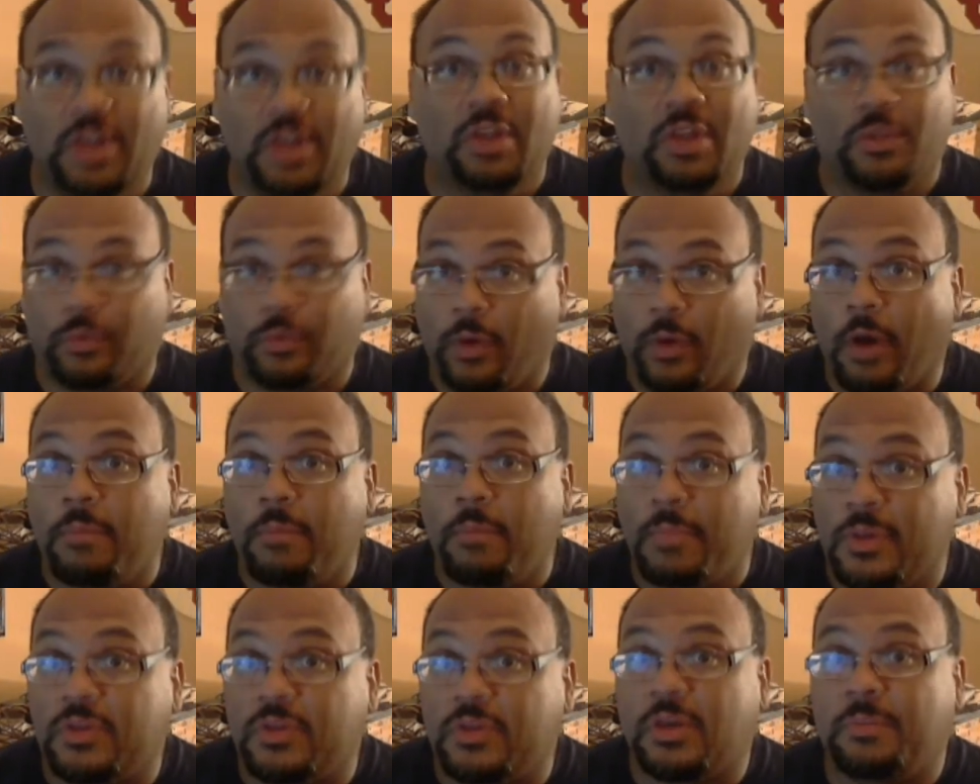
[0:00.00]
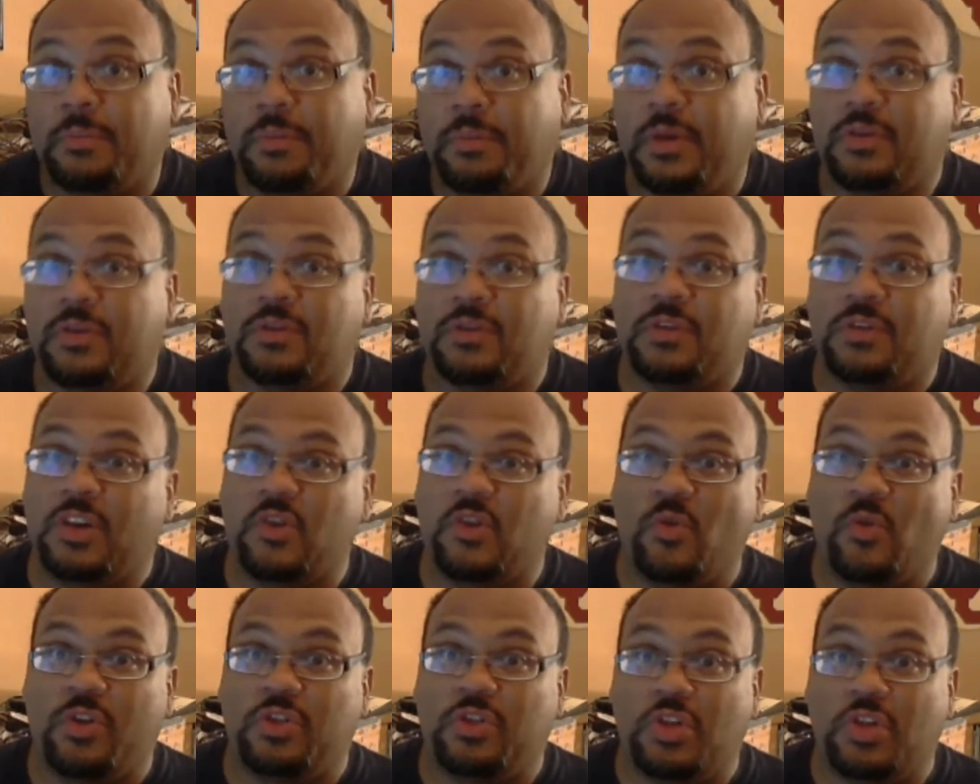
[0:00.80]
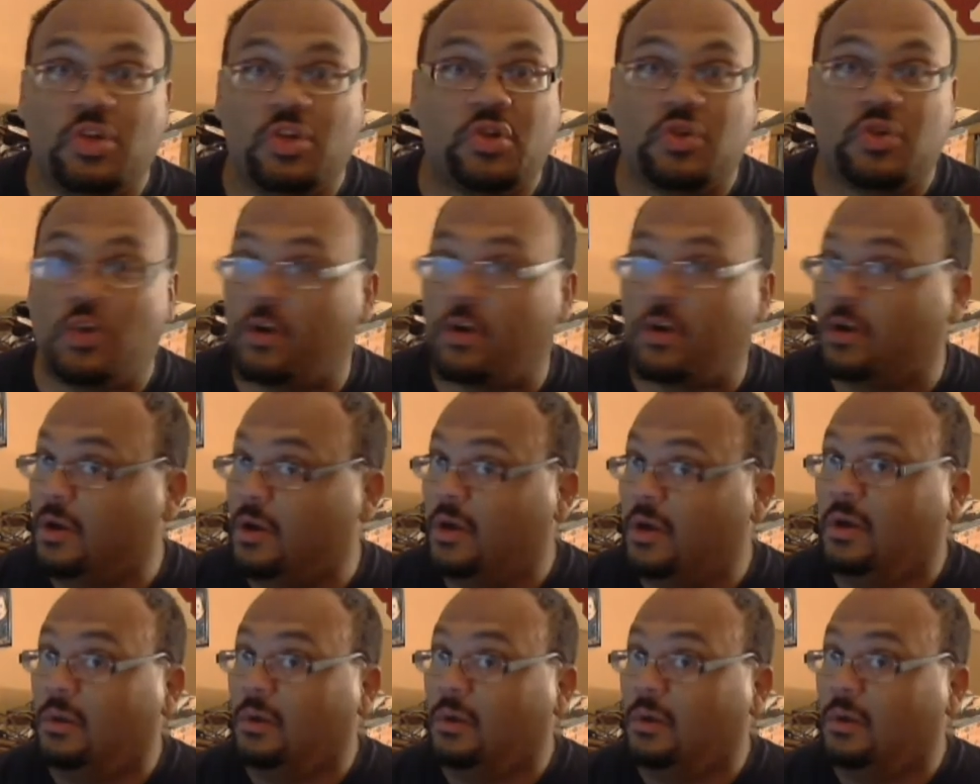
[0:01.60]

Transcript: There are missing pieces entering this year,